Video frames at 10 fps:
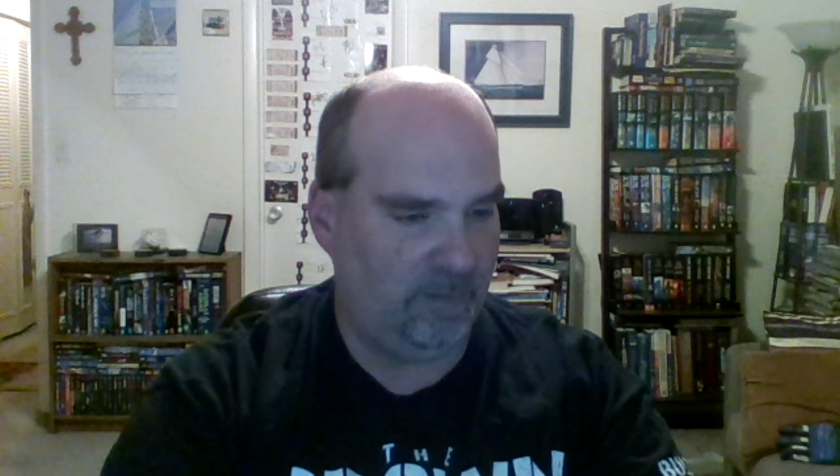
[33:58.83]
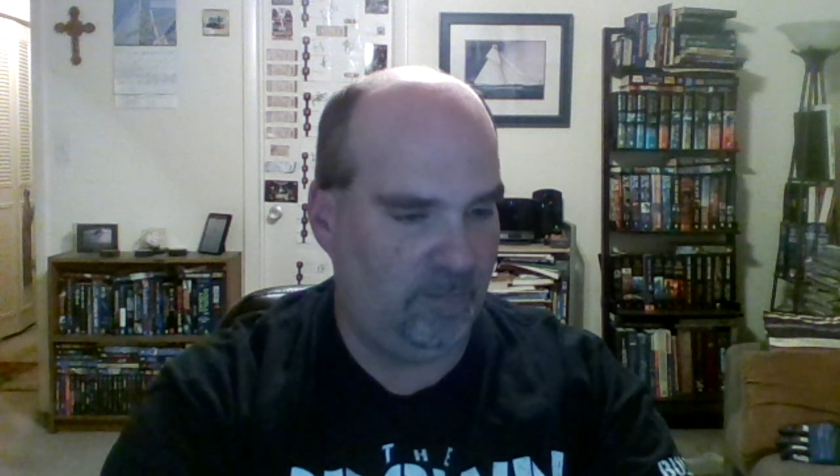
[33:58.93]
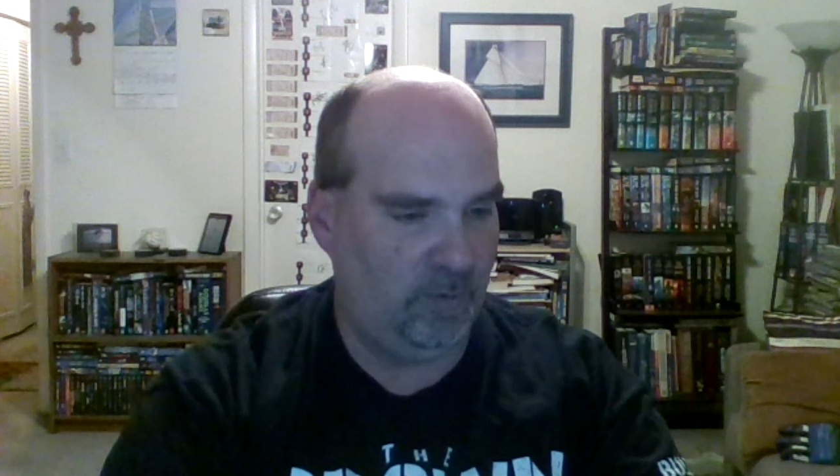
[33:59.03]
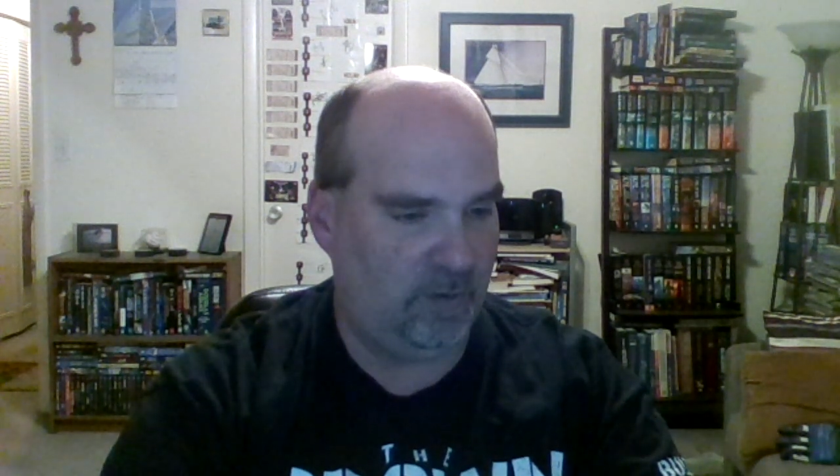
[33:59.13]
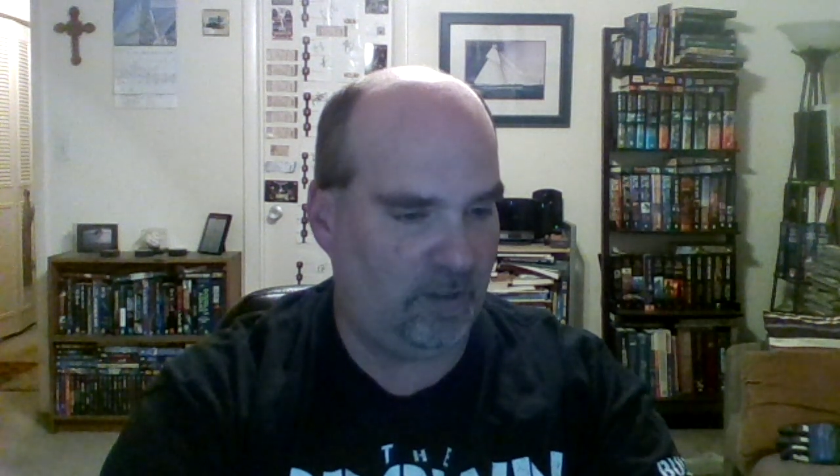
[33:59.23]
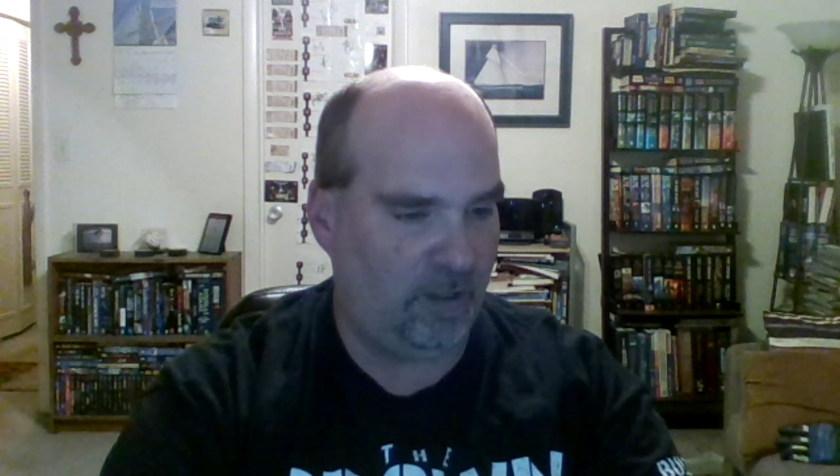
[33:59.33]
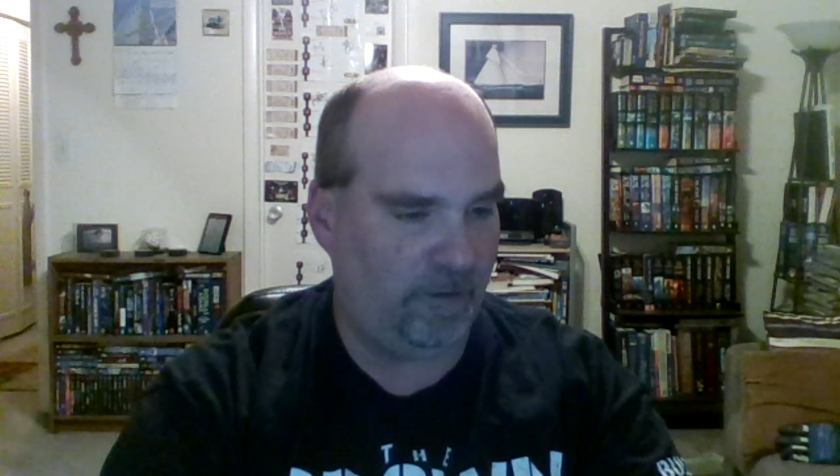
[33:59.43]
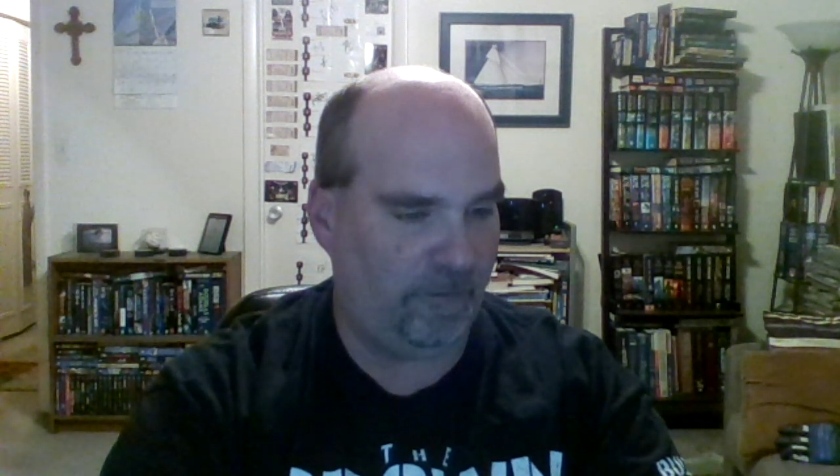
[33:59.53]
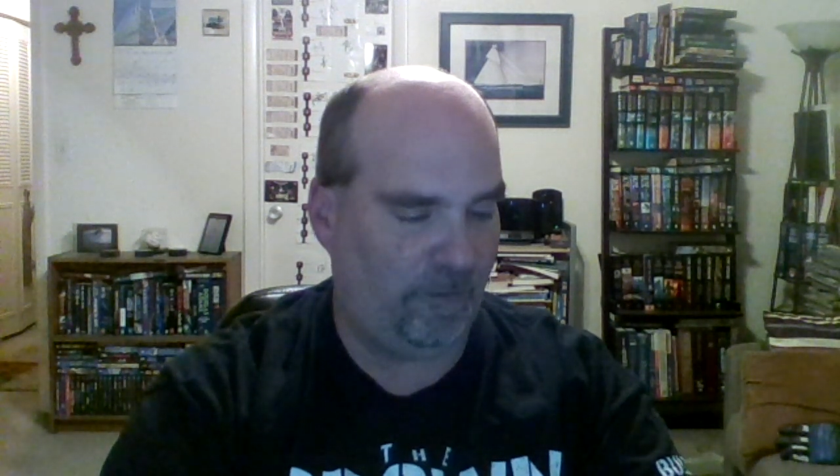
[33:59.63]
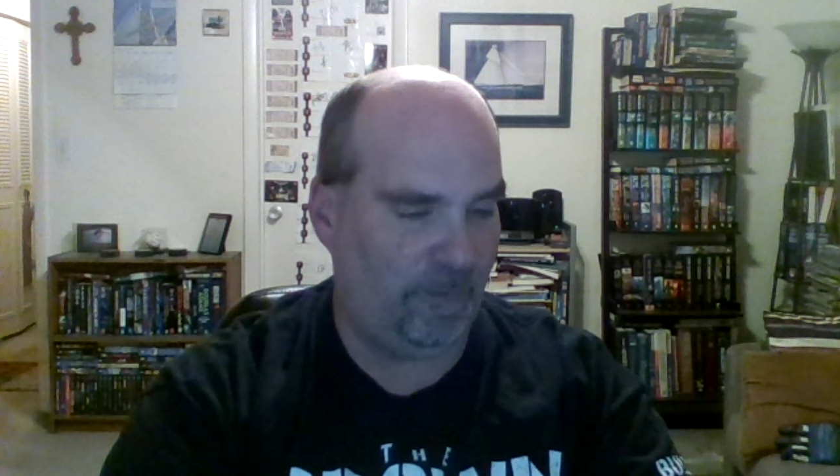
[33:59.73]
Page's
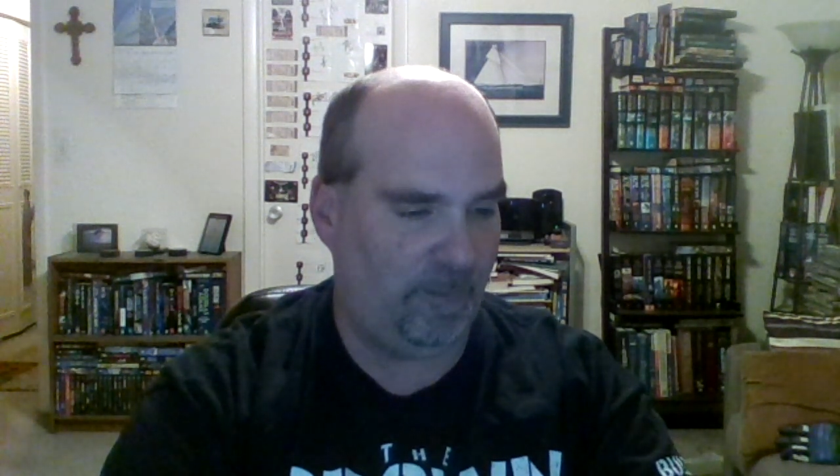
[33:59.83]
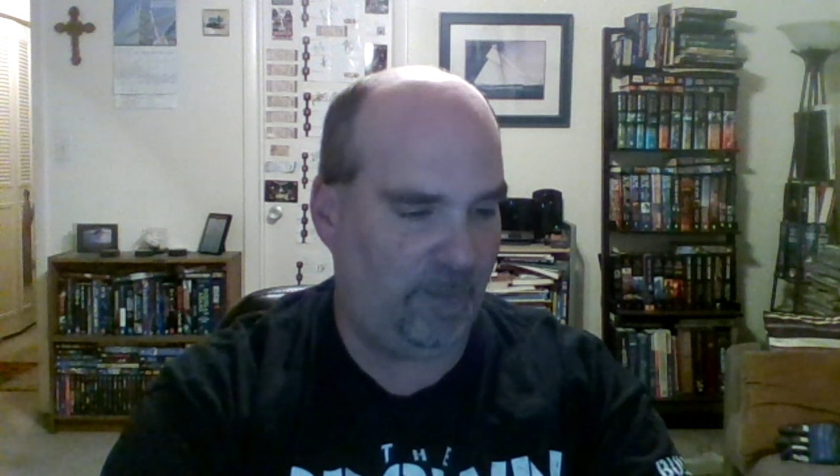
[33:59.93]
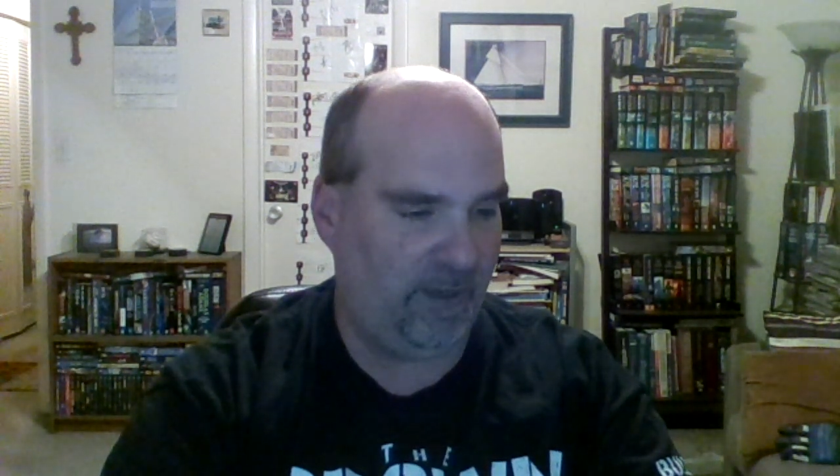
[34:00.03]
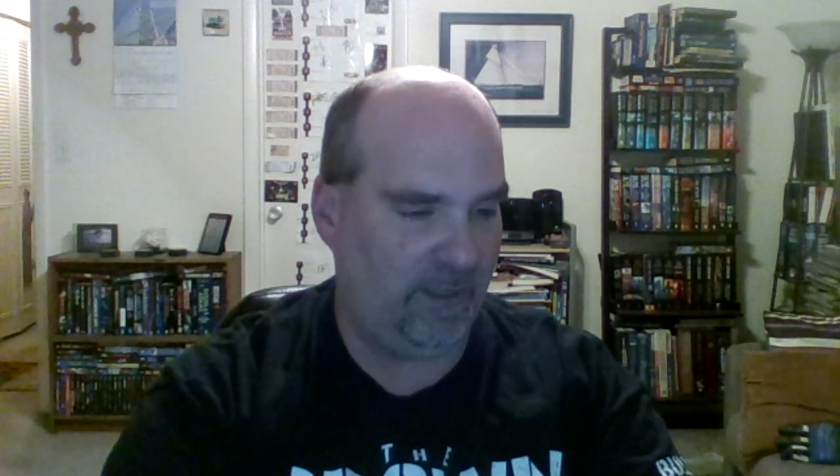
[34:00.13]
chest.